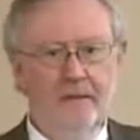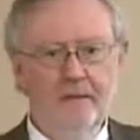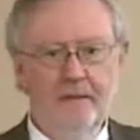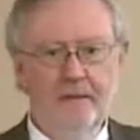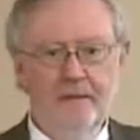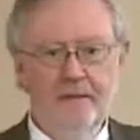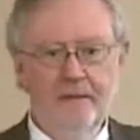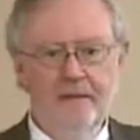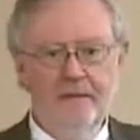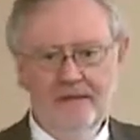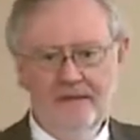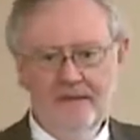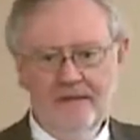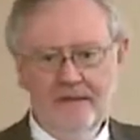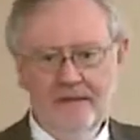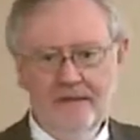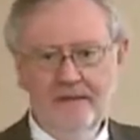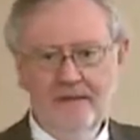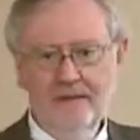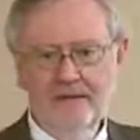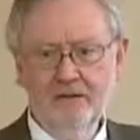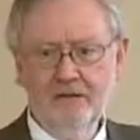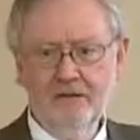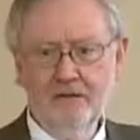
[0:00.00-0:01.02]
I think they
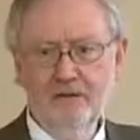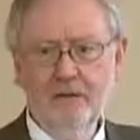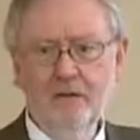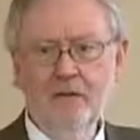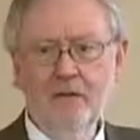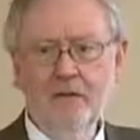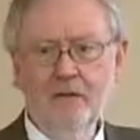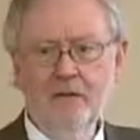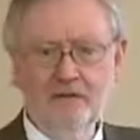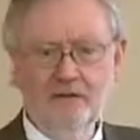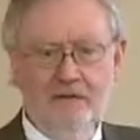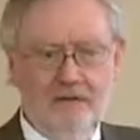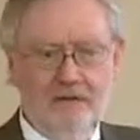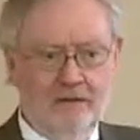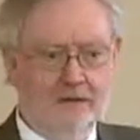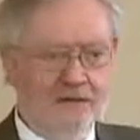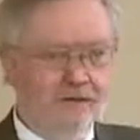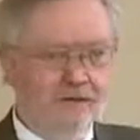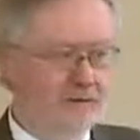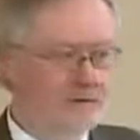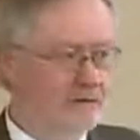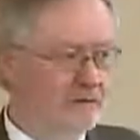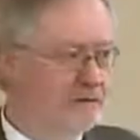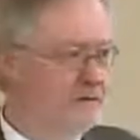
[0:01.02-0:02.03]
did 200
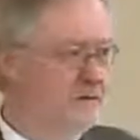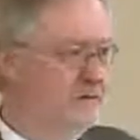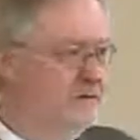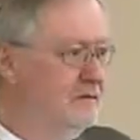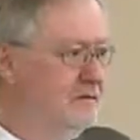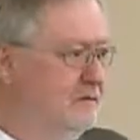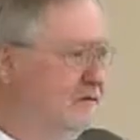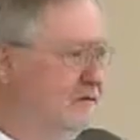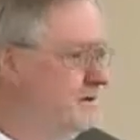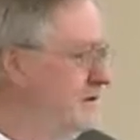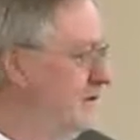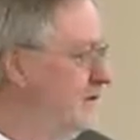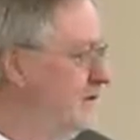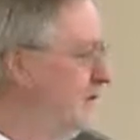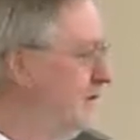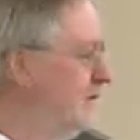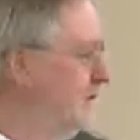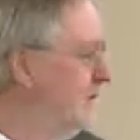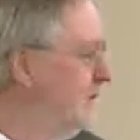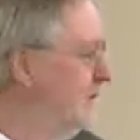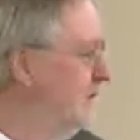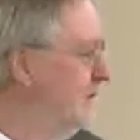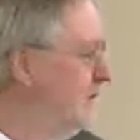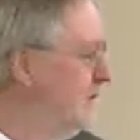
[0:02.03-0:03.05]
households in
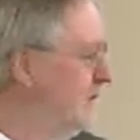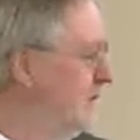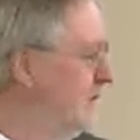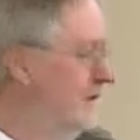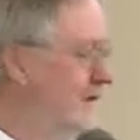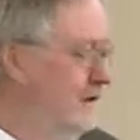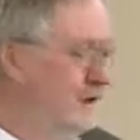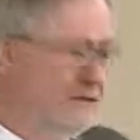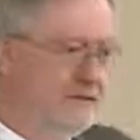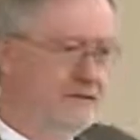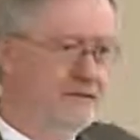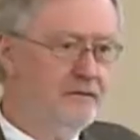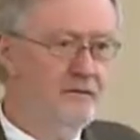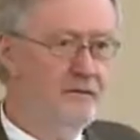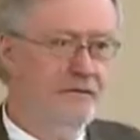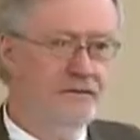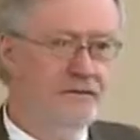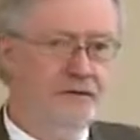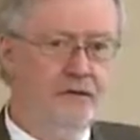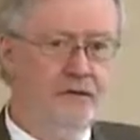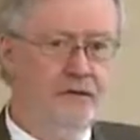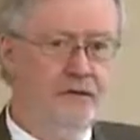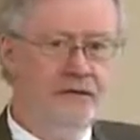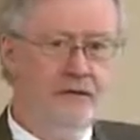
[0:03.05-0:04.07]
their household
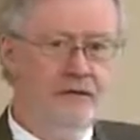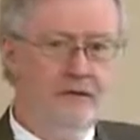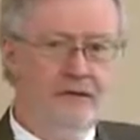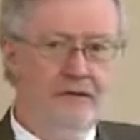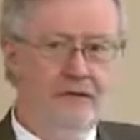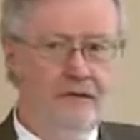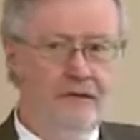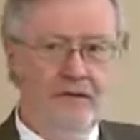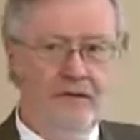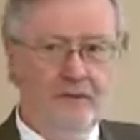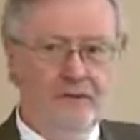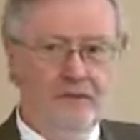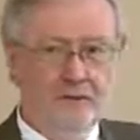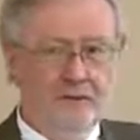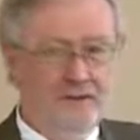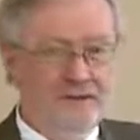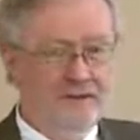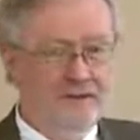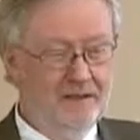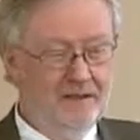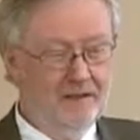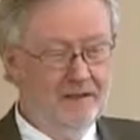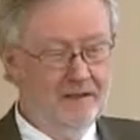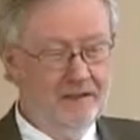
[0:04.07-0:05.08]
survey. We
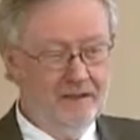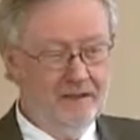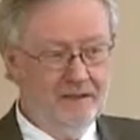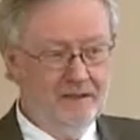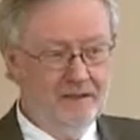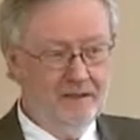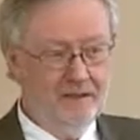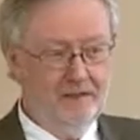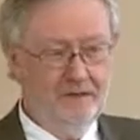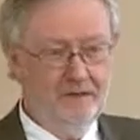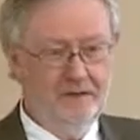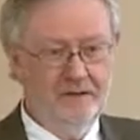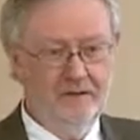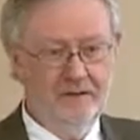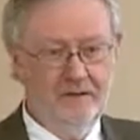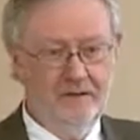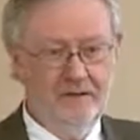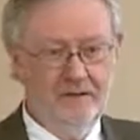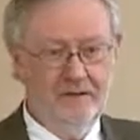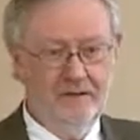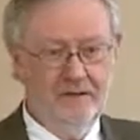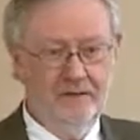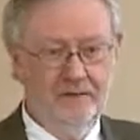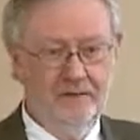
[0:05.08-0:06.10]
did 100
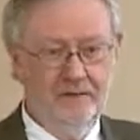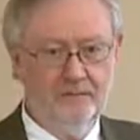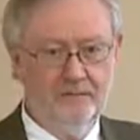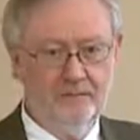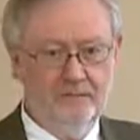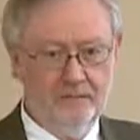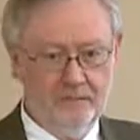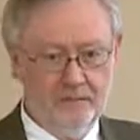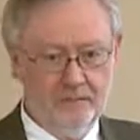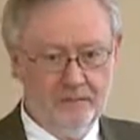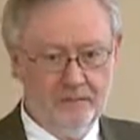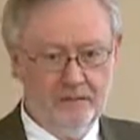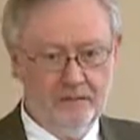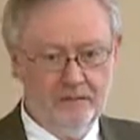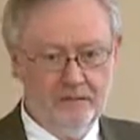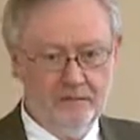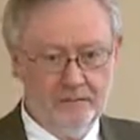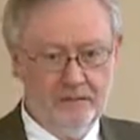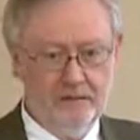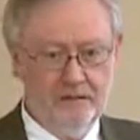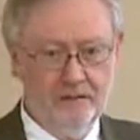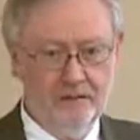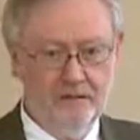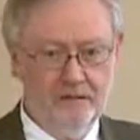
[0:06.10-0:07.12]
key in, uh,
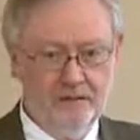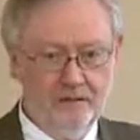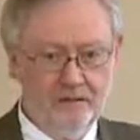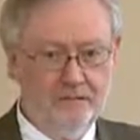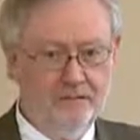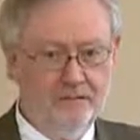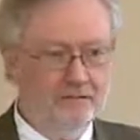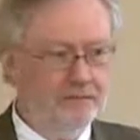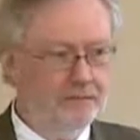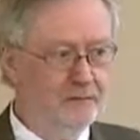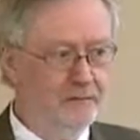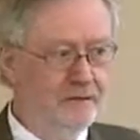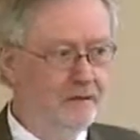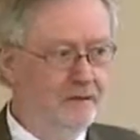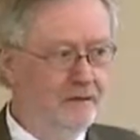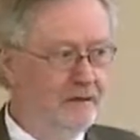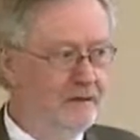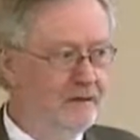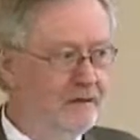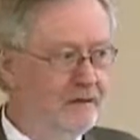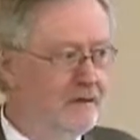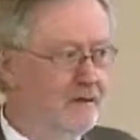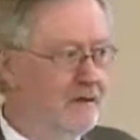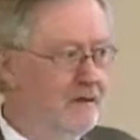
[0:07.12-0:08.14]
interviews. So we
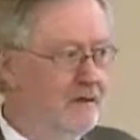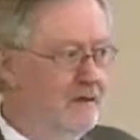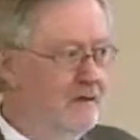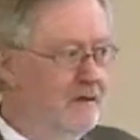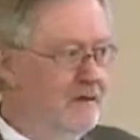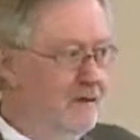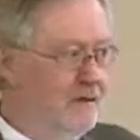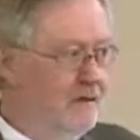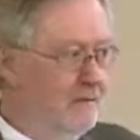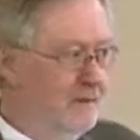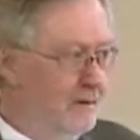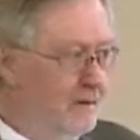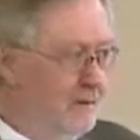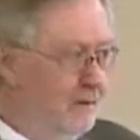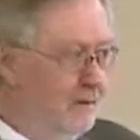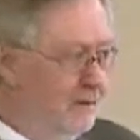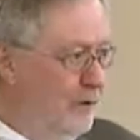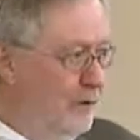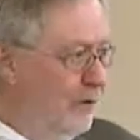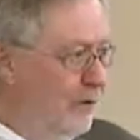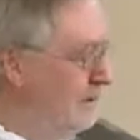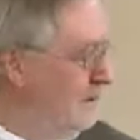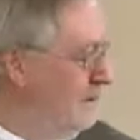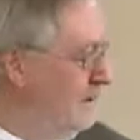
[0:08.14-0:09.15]
really, uh,
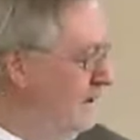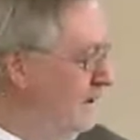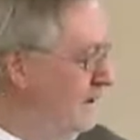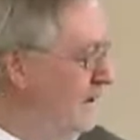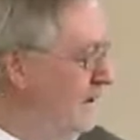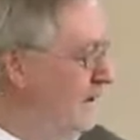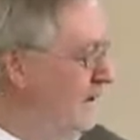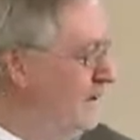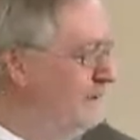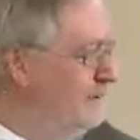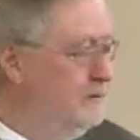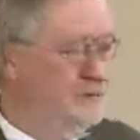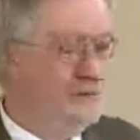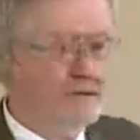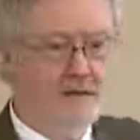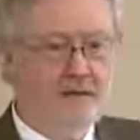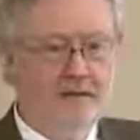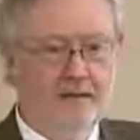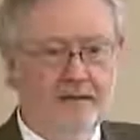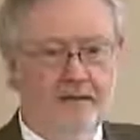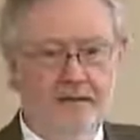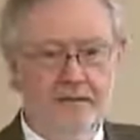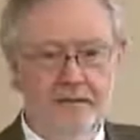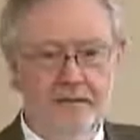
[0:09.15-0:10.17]
both teams
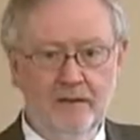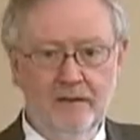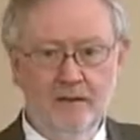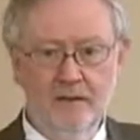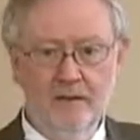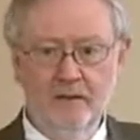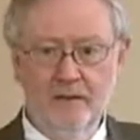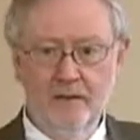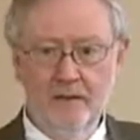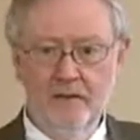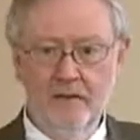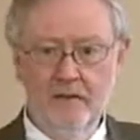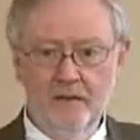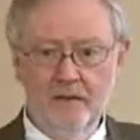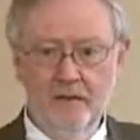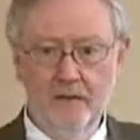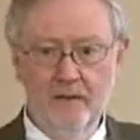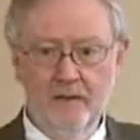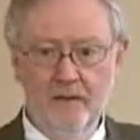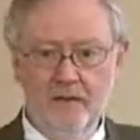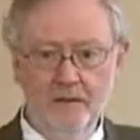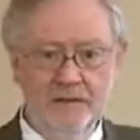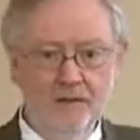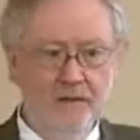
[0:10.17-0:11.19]
tried to really
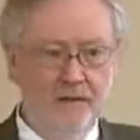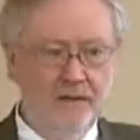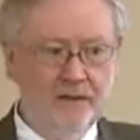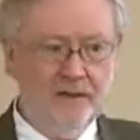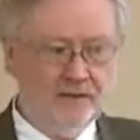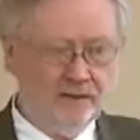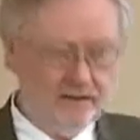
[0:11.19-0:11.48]
make sure we had